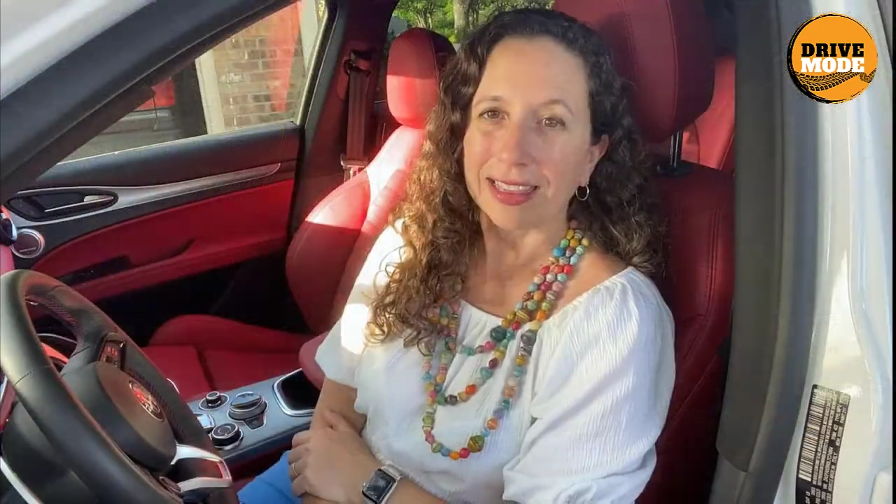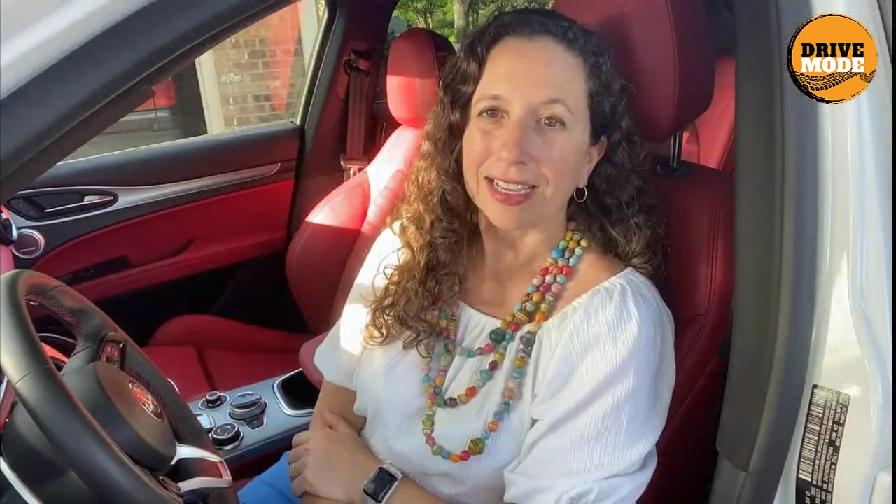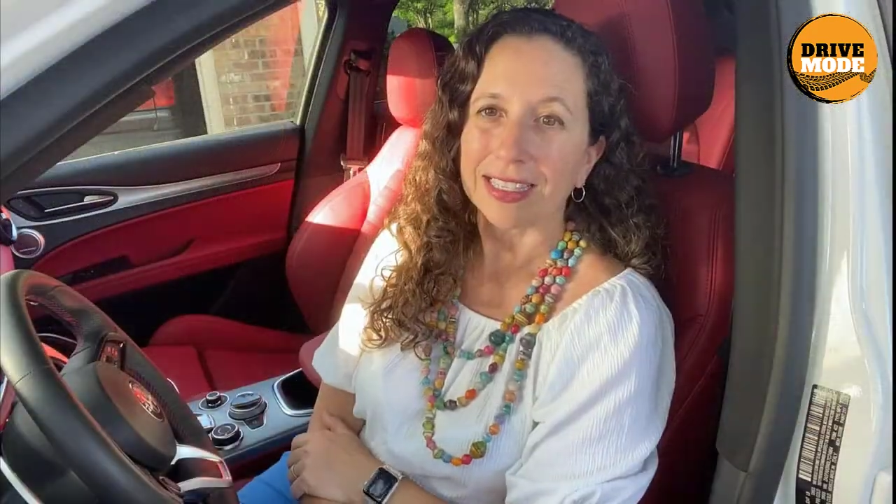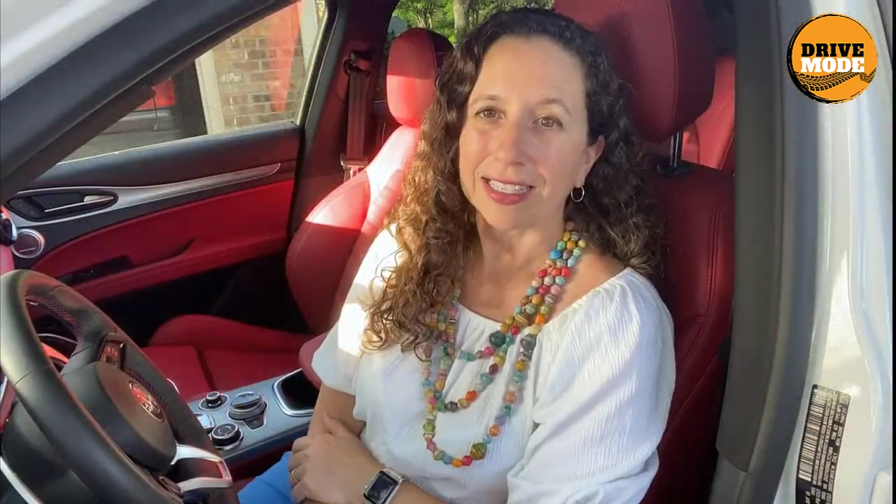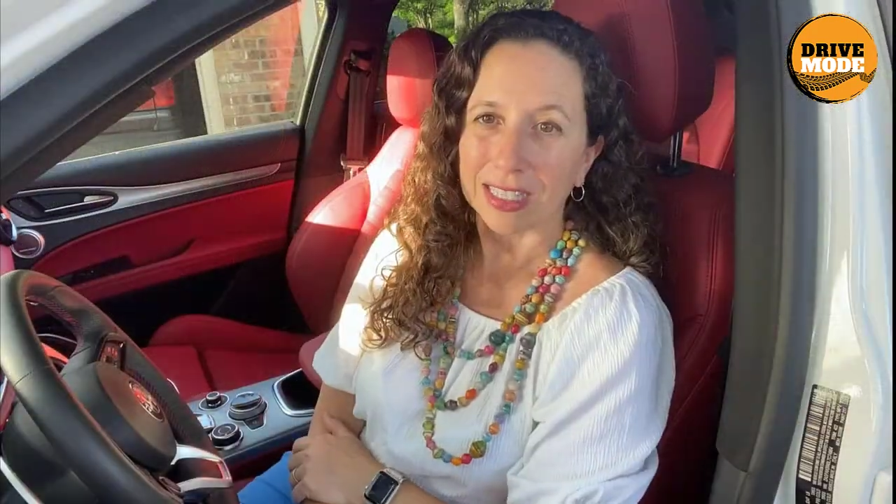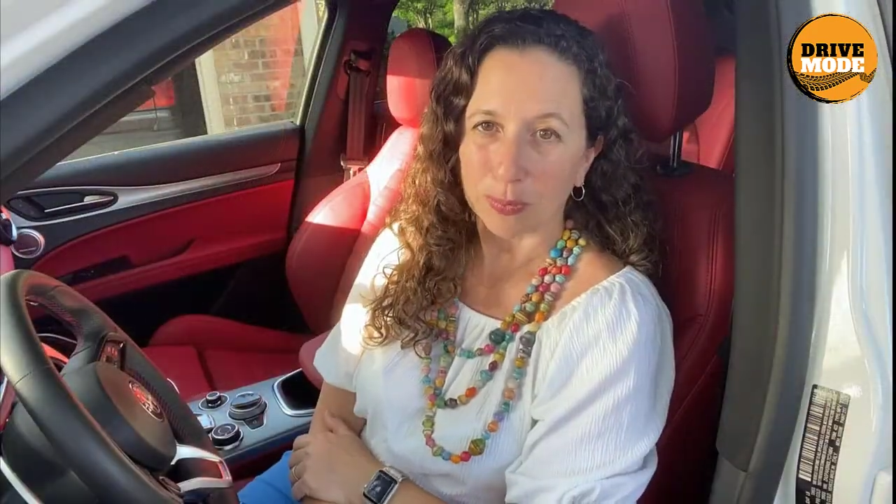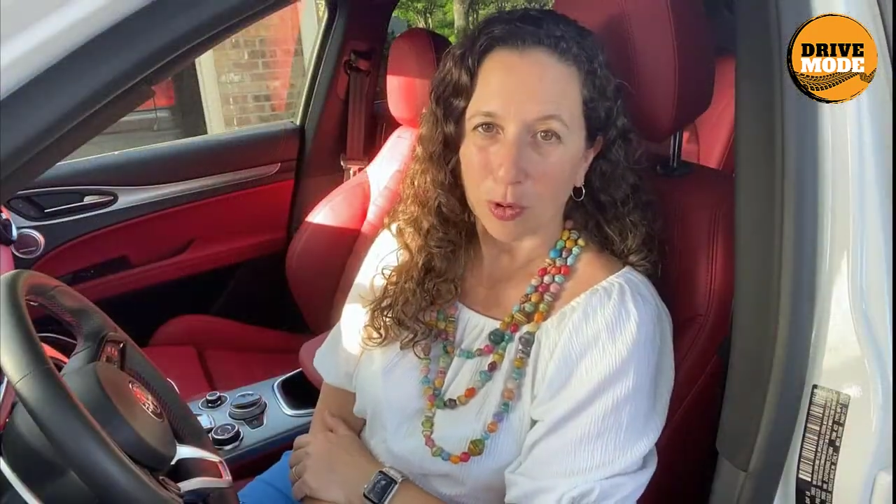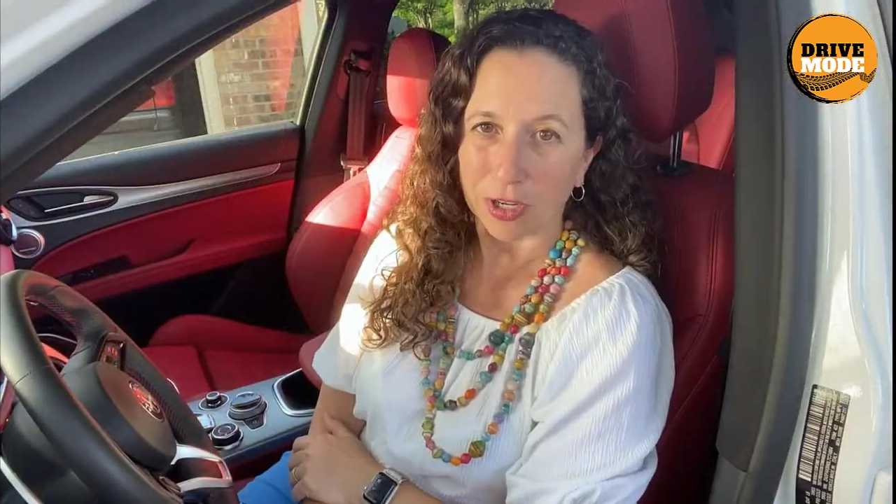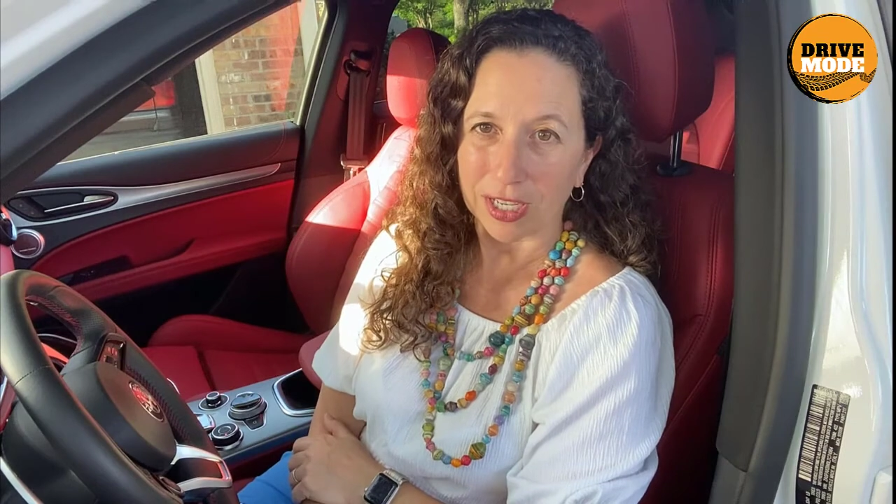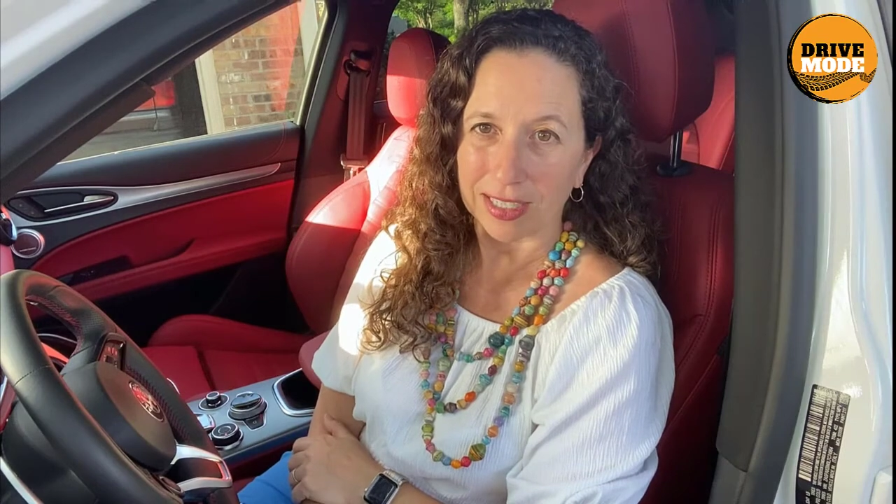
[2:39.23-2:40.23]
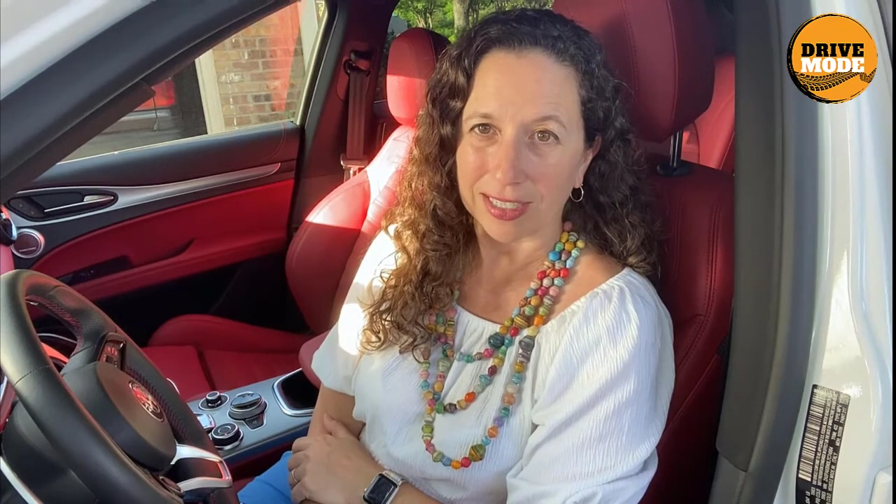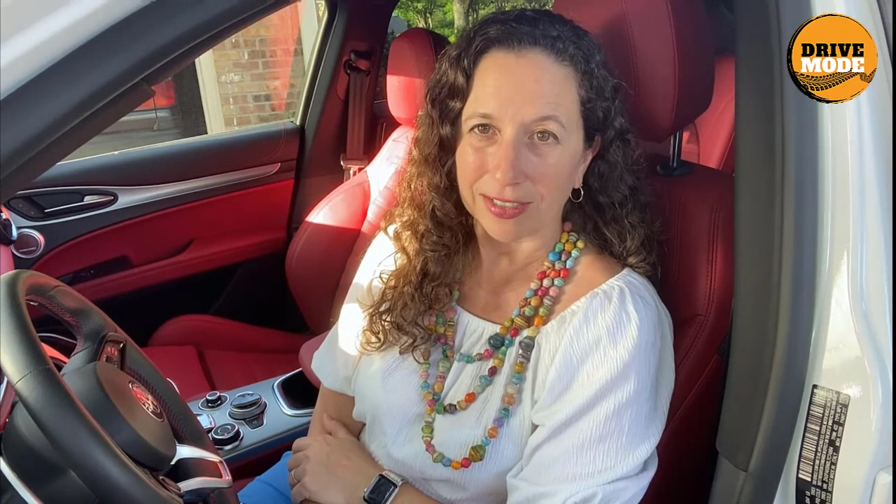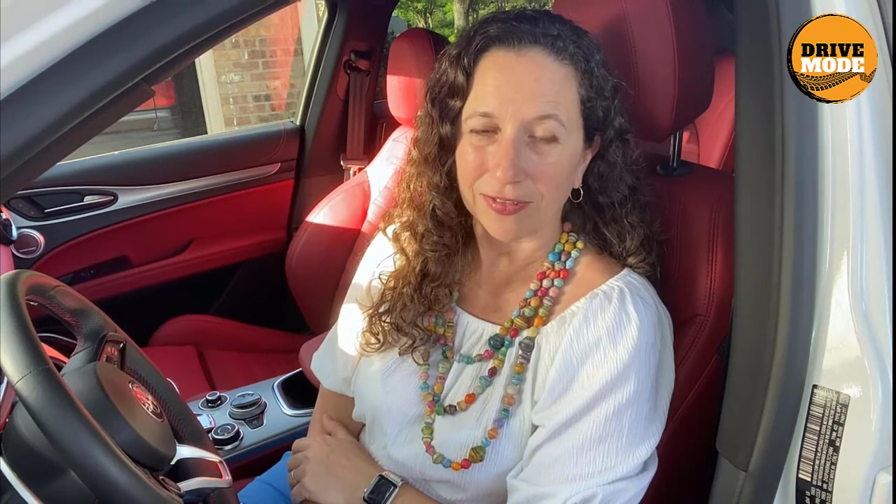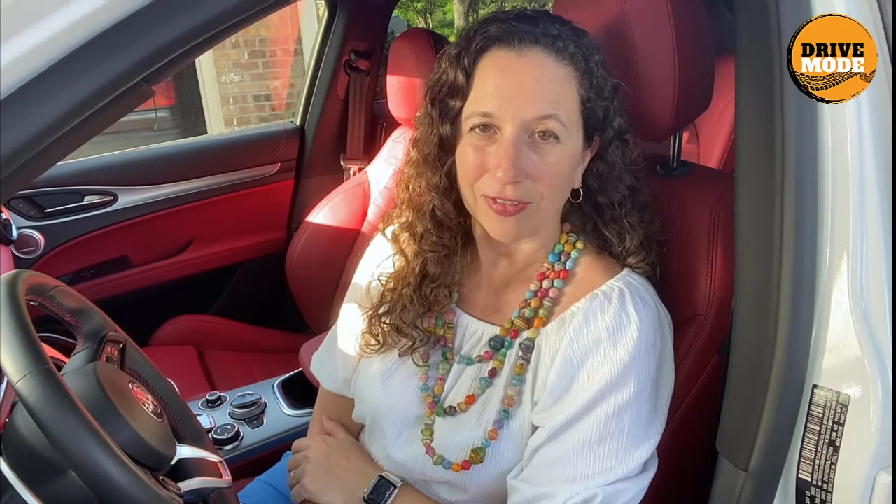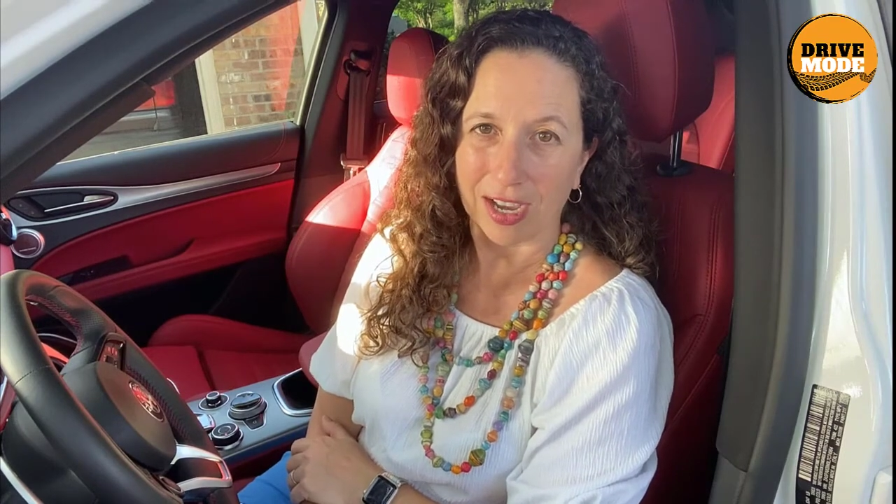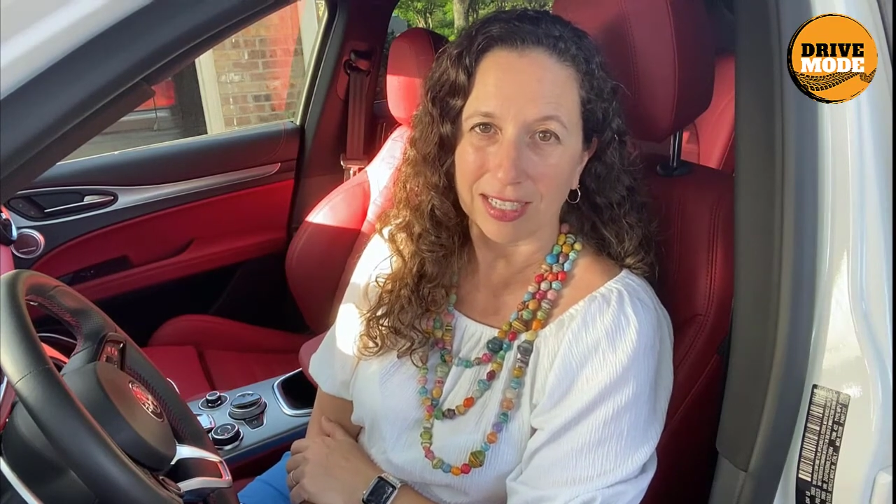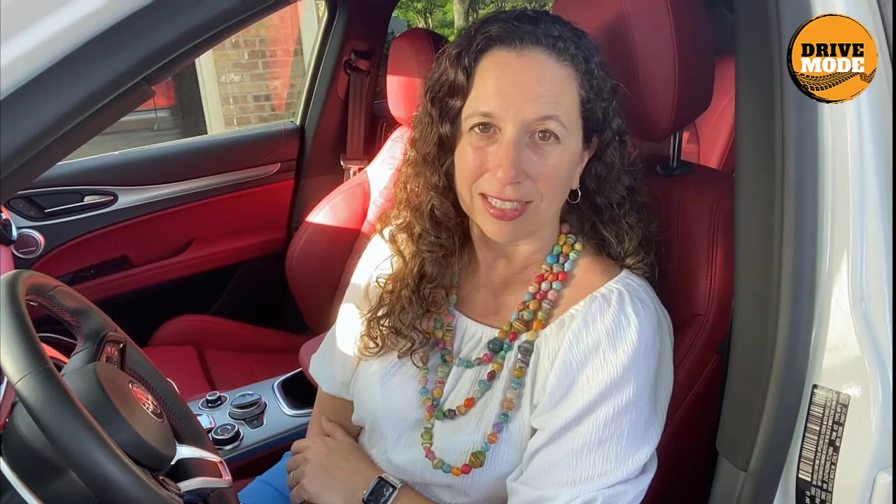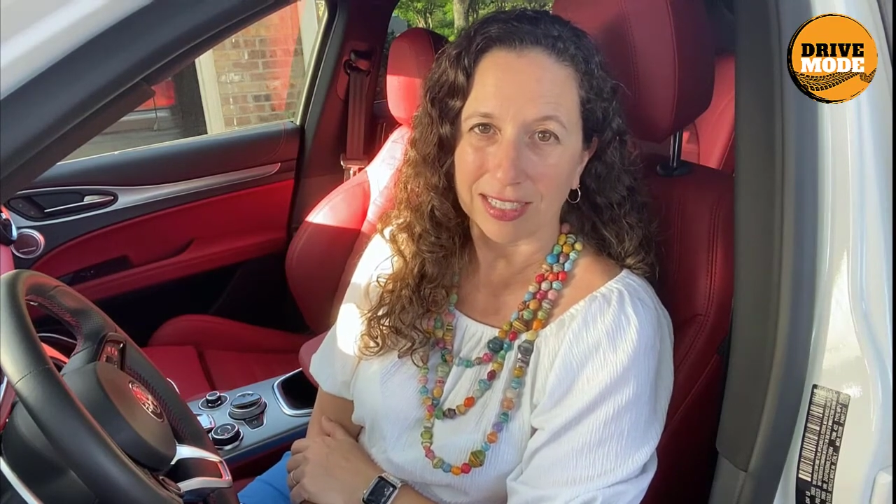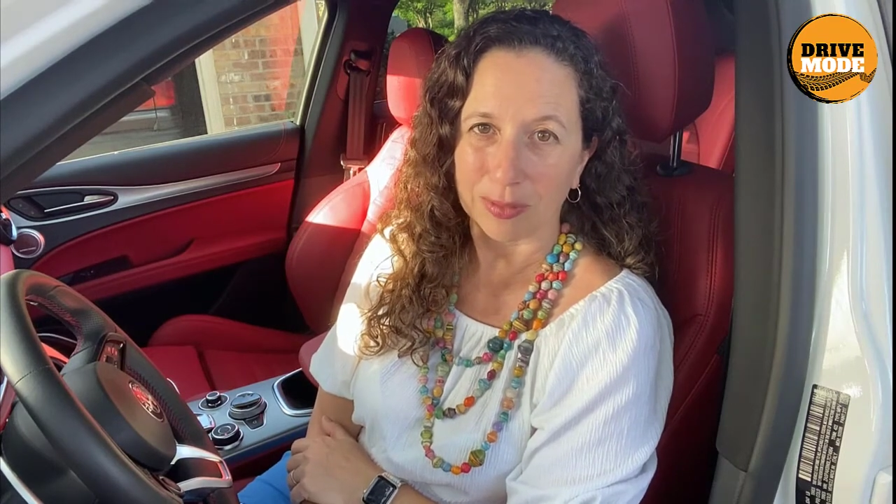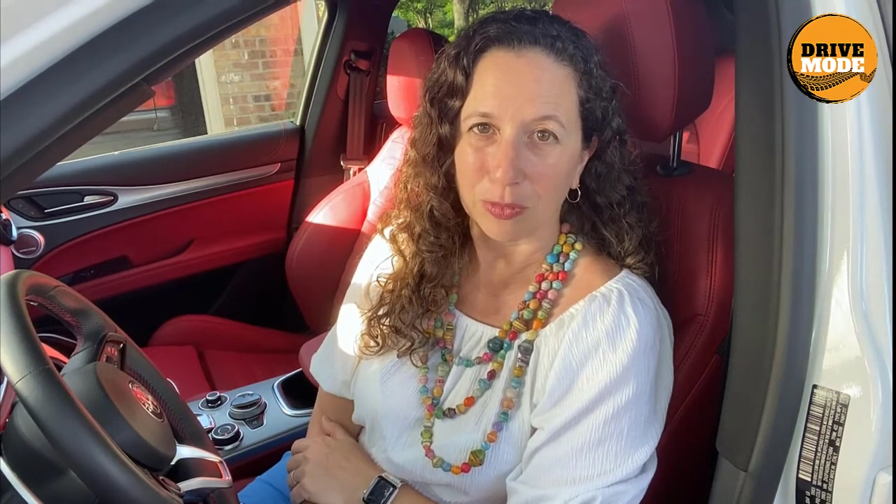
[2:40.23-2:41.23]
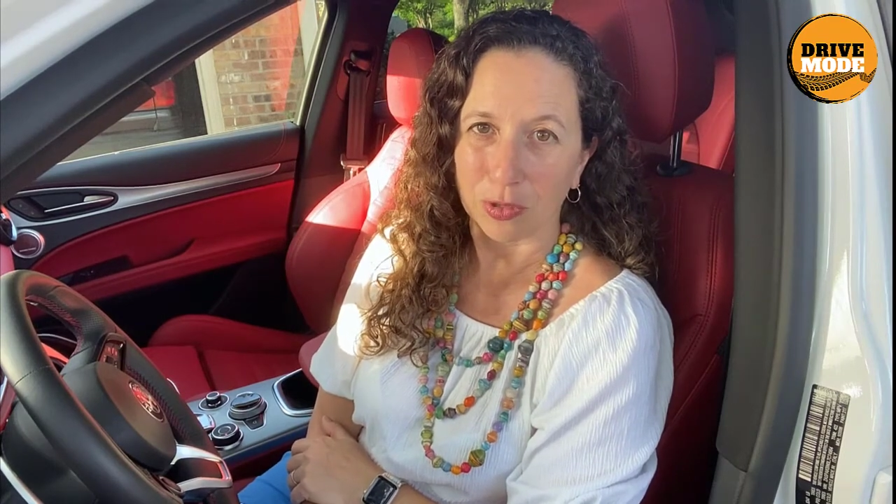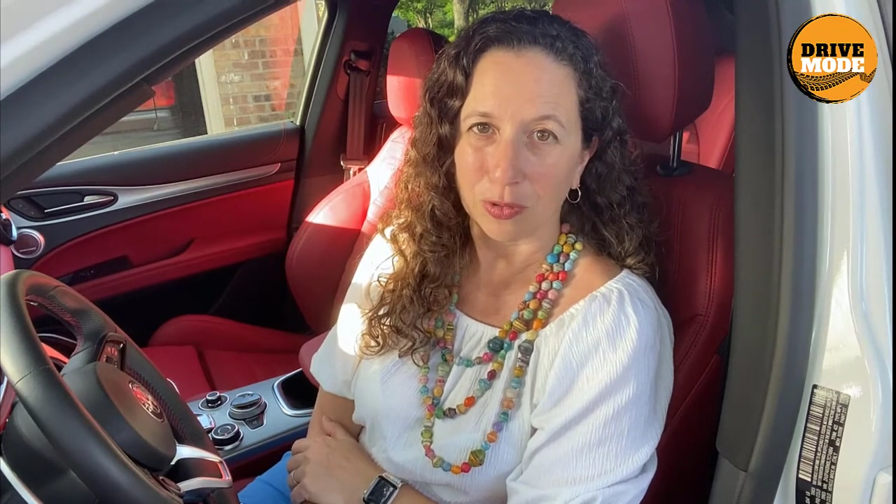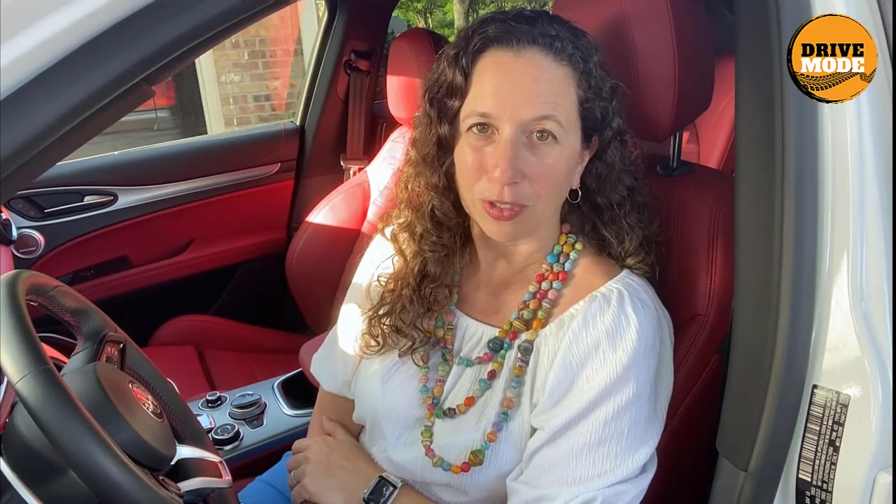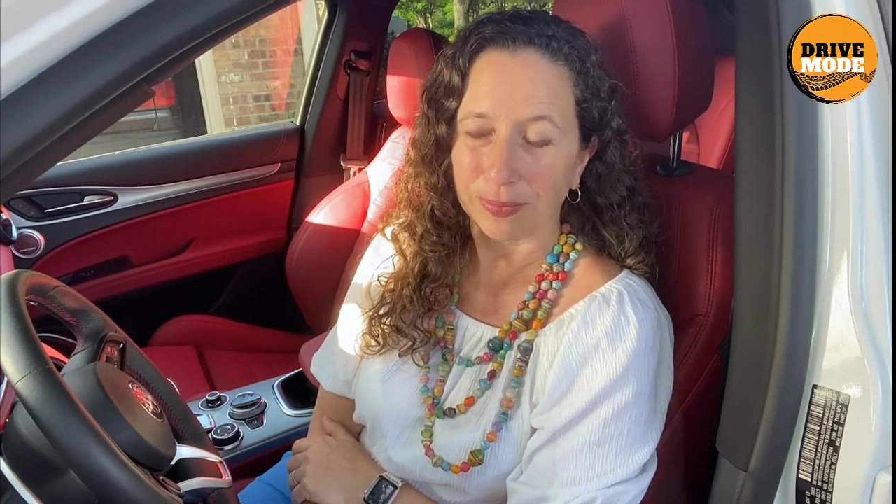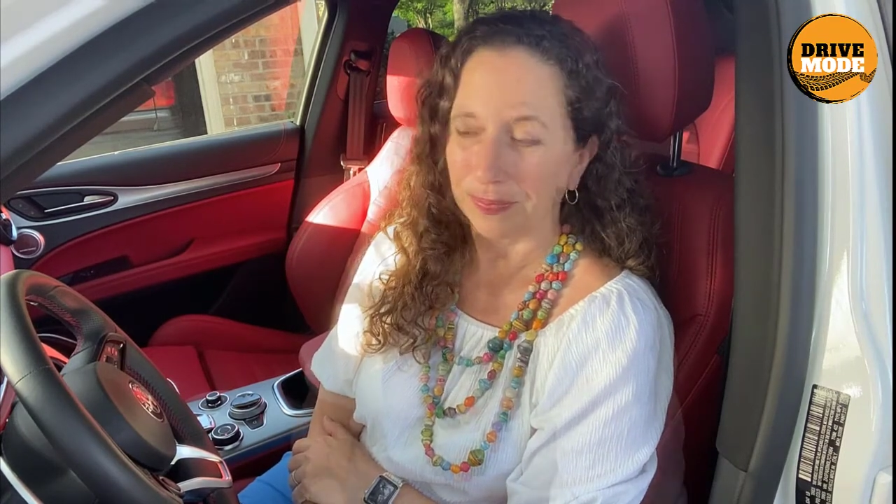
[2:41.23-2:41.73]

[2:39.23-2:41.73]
that's the sportiest, fastest mode.